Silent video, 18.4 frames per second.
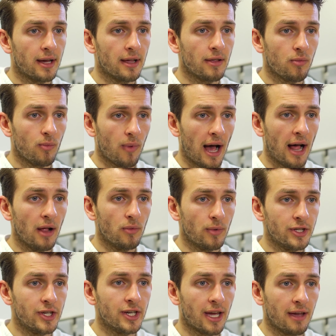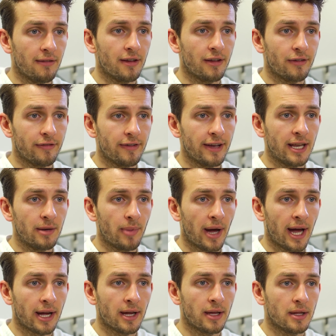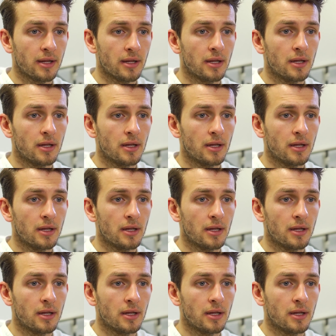as well when you're giving feedback.